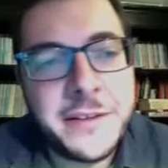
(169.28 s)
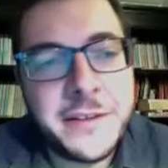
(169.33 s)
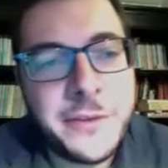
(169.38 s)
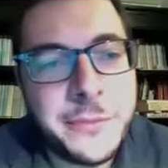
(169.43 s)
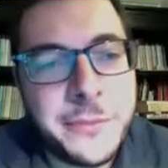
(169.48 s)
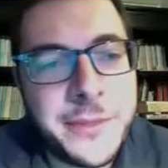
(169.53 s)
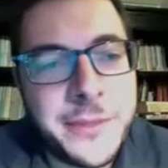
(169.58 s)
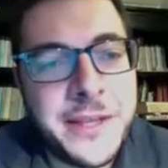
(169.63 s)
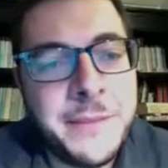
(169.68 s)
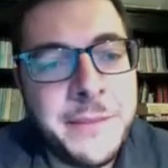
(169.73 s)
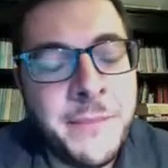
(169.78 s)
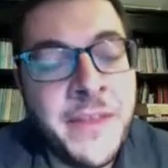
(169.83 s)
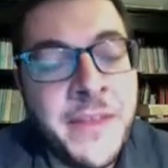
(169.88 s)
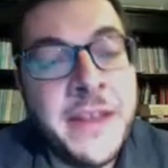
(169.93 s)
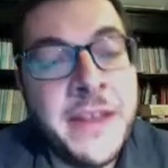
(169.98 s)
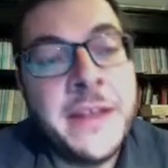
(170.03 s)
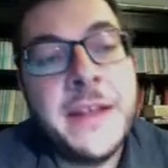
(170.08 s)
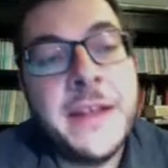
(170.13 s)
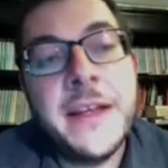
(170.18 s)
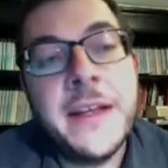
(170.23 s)
to me.
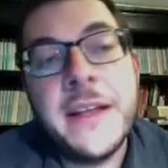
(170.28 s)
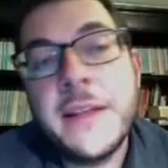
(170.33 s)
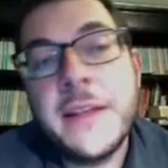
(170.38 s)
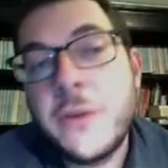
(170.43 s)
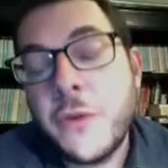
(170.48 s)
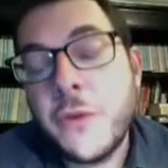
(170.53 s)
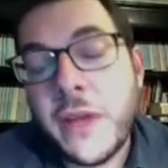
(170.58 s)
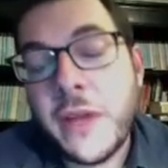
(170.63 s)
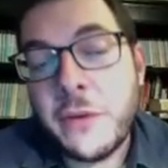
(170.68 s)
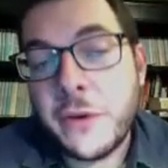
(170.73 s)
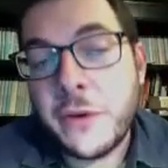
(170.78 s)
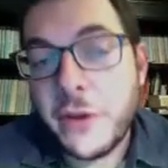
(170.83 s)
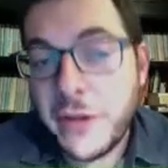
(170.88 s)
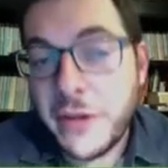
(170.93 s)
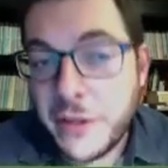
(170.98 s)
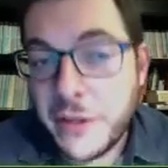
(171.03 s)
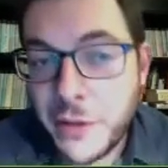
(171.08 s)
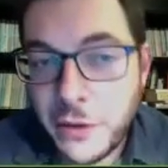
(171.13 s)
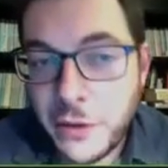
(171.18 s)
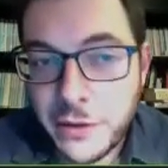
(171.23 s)
Uh, today we're
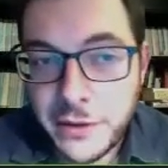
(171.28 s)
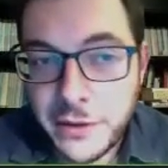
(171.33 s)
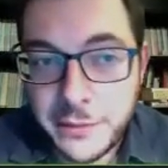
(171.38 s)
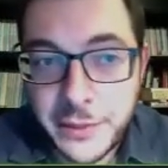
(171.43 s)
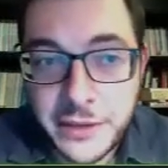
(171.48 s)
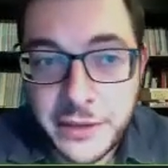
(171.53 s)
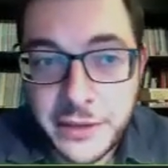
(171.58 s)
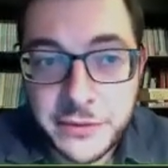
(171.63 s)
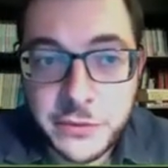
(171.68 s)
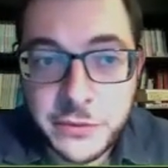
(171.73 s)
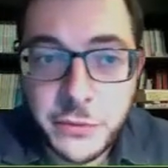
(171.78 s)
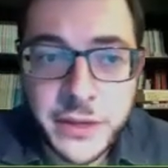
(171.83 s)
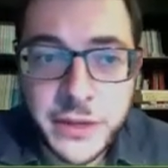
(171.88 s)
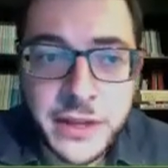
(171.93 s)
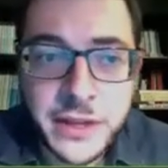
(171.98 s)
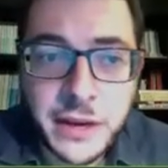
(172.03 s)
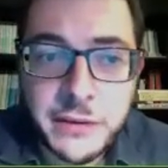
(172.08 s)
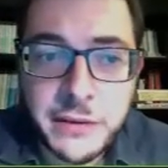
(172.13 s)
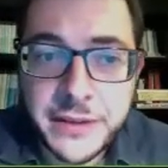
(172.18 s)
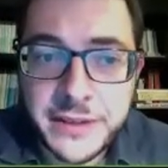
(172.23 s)
going to talk about
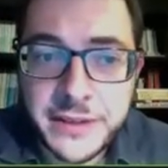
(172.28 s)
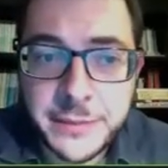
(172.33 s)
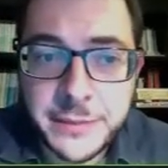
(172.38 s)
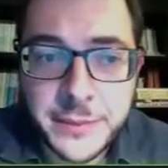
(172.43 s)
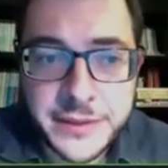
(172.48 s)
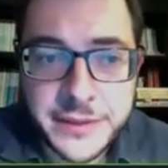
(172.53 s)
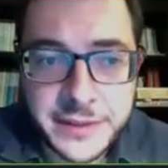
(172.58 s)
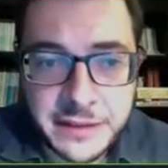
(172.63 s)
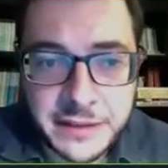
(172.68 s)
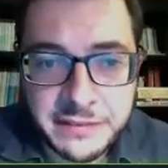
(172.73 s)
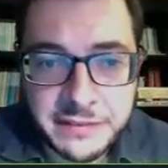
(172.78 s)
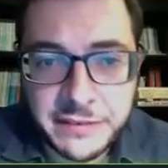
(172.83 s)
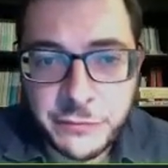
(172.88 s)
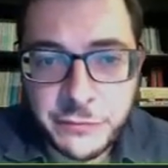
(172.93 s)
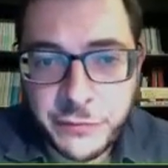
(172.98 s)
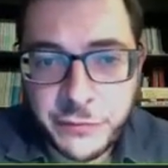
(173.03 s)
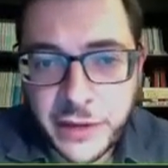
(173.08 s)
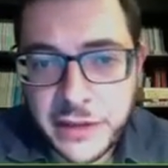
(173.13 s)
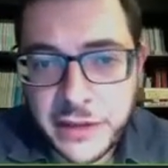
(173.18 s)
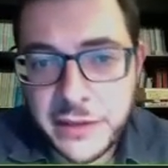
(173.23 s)
recurrent implantation
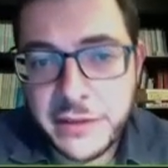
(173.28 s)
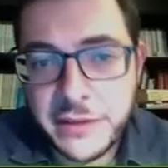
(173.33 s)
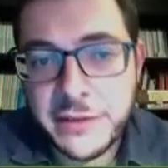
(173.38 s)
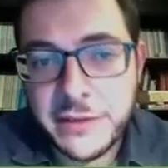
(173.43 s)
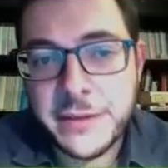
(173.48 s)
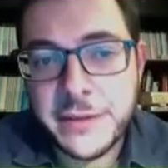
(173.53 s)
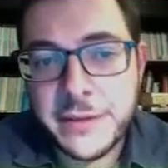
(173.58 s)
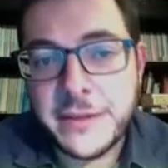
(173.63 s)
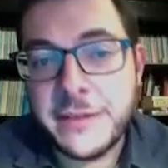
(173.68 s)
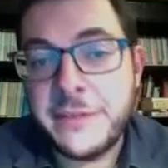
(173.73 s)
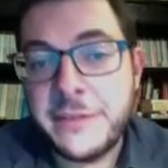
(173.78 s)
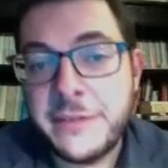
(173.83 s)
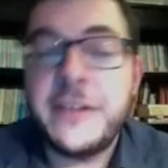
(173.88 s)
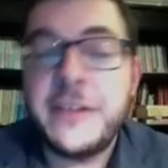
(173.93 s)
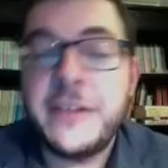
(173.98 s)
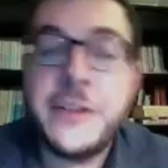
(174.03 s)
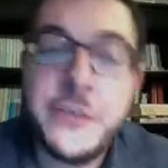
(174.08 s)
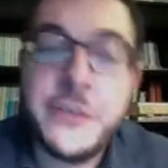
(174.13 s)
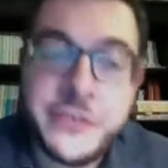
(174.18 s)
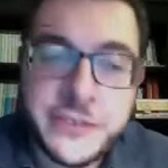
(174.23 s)
failure uh,
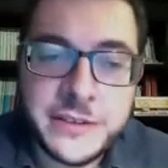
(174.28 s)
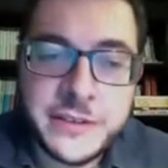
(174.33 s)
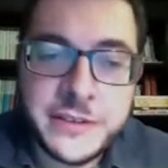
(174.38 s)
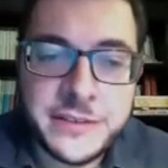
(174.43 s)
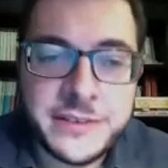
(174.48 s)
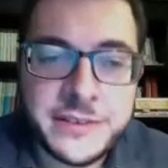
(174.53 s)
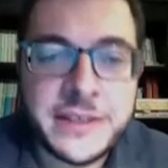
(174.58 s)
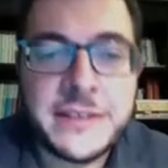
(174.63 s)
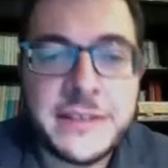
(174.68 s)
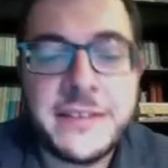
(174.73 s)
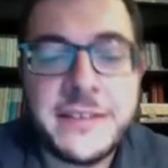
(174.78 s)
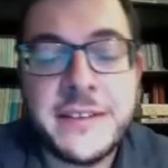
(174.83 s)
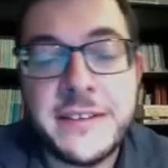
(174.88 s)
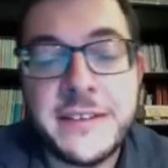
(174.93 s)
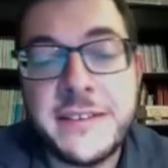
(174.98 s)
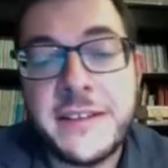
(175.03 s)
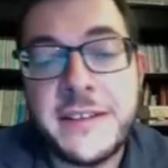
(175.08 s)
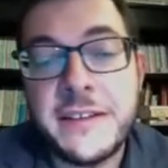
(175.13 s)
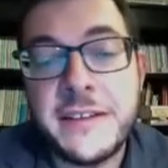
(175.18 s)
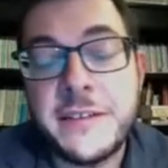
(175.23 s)
solutions and
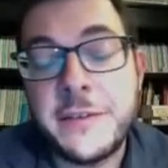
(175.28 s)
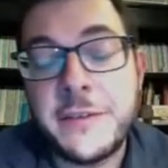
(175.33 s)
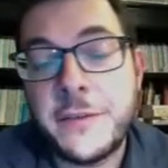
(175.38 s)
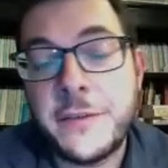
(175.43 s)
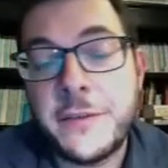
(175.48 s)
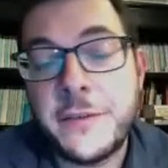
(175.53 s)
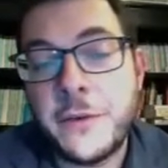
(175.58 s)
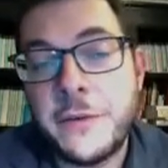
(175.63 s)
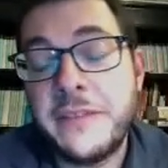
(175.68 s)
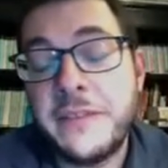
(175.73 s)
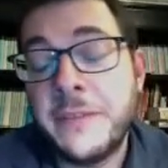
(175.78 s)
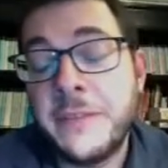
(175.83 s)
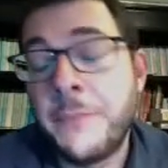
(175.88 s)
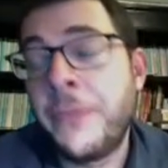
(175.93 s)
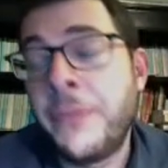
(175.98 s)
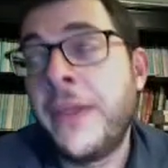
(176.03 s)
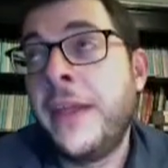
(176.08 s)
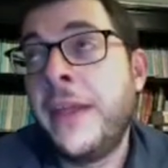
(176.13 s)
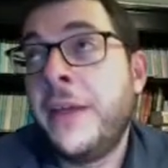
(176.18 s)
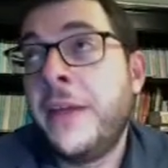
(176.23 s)
success stories.
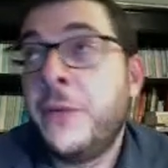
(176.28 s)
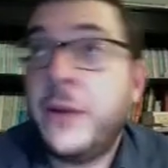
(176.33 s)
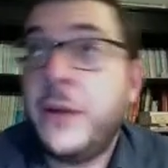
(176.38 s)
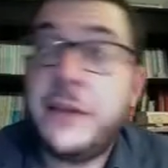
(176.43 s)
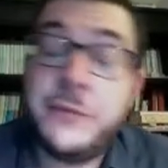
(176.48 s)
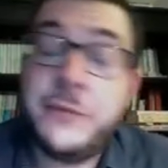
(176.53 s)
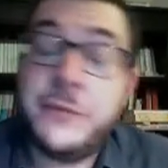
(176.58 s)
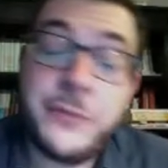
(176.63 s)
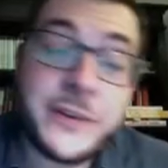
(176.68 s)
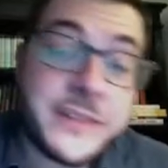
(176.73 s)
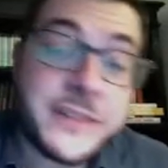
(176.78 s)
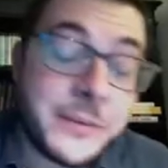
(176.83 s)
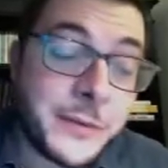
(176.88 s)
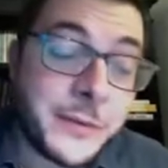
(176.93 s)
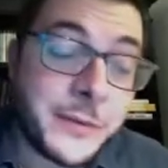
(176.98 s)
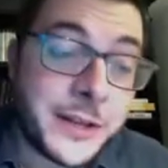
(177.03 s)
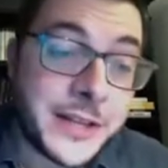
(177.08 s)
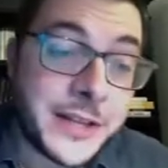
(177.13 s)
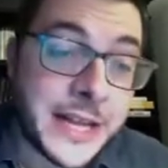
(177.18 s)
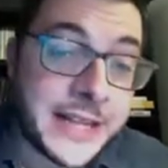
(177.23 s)
Well, first of
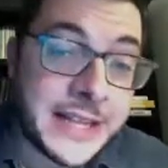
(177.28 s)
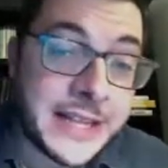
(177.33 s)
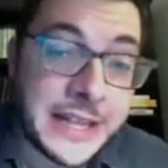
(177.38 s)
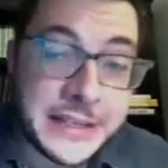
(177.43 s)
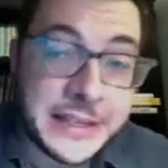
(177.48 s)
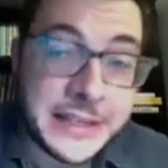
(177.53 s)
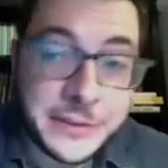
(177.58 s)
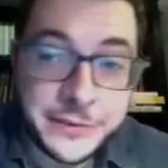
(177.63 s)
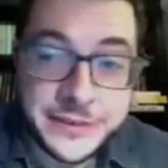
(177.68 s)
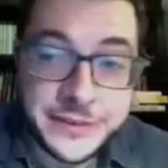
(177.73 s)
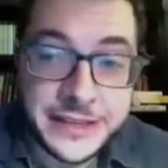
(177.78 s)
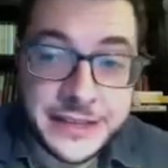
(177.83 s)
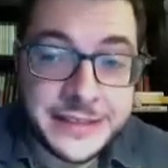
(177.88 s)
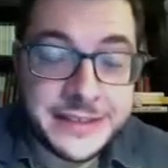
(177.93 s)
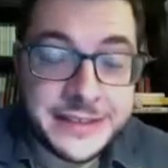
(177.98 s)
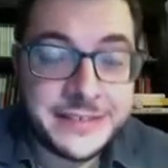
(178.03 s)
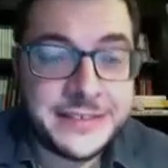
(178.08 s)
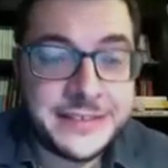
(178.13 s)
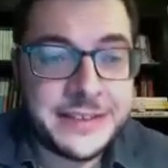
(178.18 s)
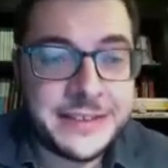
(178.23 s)
all, I'd like to say
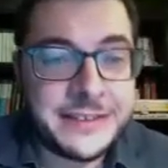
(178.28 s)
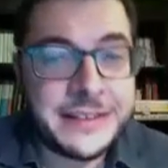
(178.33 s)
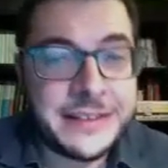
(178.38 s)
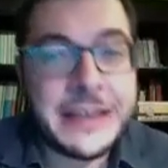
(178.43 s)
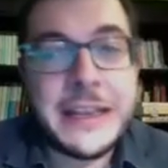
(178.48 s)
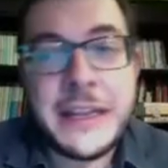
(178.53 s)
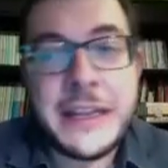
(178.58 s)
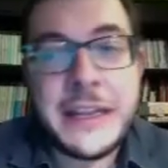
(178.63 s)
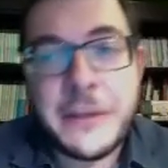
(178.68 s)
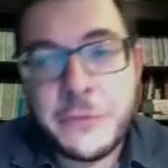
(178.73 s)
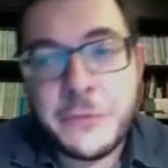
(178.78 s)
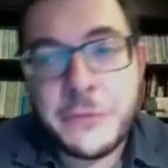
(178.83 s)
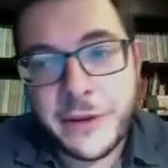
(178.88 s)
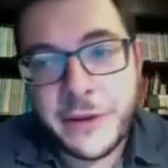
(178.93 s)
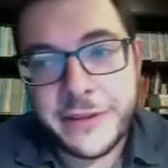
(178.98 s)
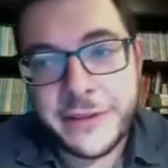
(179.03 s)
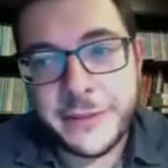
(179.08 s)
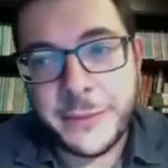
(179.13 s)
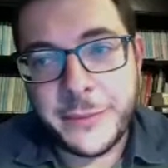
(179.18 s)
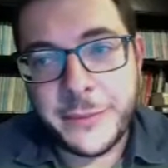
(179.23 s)
this is an
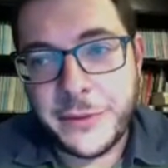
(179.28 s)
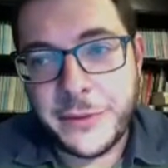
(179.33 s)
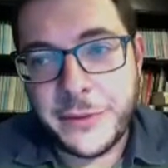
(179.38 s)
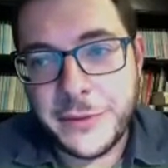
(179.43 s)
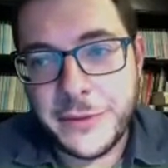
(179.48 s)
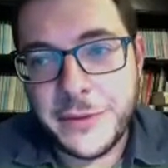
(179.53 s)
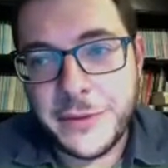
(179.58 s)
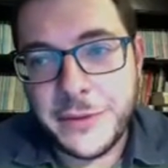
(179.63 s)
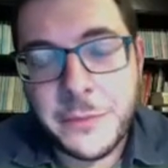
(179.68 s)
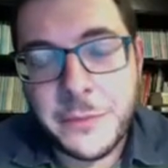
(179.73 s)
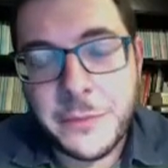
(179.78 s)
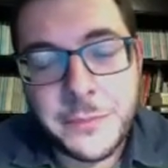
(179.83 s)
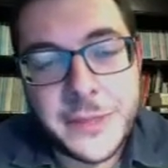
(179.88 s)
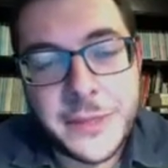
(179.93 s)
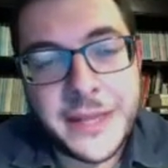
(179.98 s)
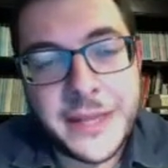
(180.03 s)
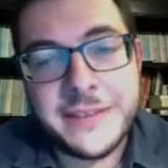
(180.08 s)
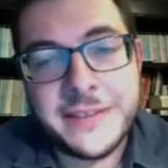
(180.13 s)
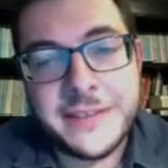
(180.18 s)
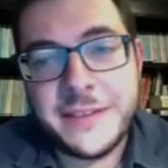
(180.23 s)
incredible,
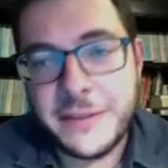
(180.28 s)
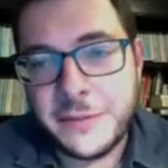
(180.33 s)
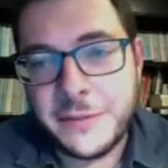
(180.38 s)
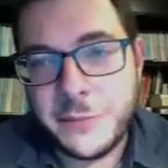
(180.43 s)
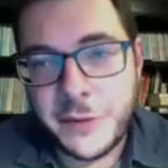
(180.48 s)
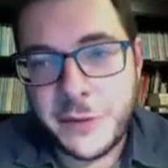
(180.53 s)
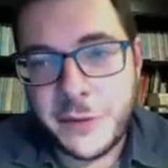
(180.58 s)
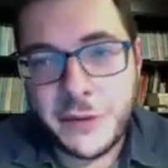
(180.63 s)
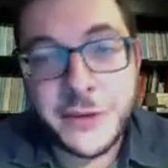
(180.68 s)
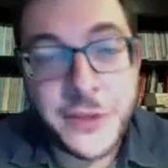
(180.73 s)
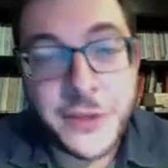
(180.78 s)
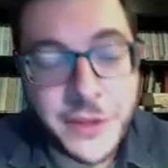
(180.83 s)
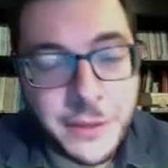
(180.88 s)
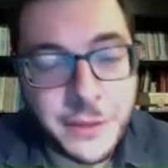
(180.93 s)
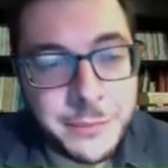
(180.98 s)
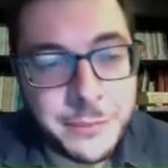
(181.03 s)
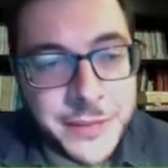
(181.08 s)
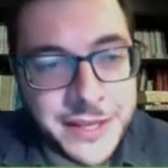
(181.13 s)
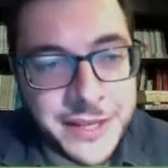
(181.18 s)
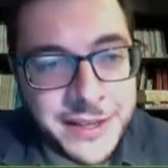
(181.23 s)
complex, and broad
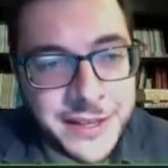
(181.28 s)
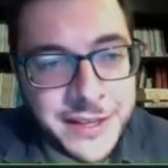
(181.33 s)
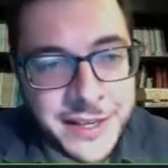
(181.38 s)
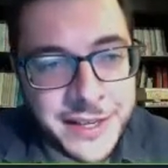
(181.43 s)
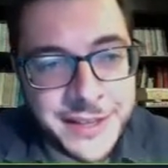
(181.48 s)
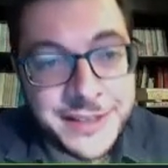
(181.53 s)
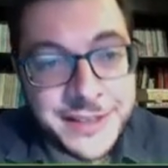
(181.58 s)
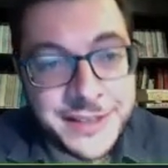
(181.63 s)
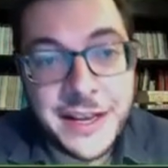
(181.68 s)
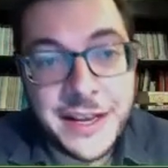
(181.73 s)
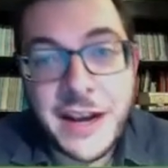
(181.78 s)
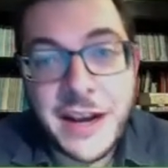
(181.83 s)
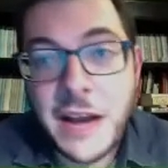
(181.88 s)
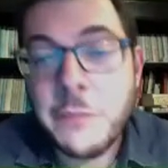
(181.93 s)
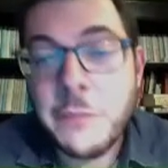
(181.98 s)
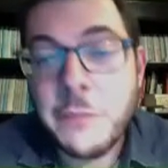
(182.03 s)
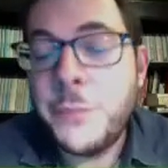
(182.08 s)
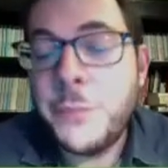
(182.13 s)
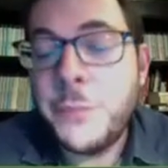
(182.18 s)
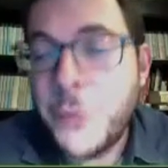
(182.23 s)
topic there
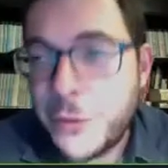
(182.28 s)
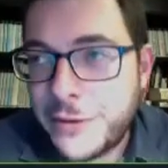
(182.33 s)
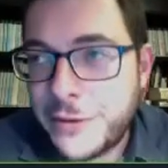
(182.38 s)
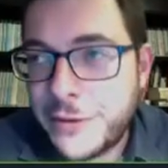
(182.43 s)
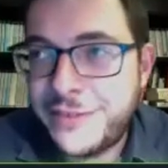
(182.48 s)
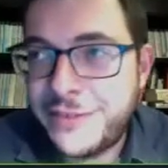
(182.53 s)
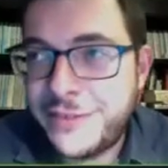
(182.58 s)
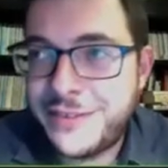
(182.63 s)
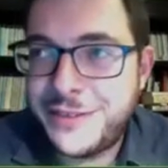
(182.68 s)
are books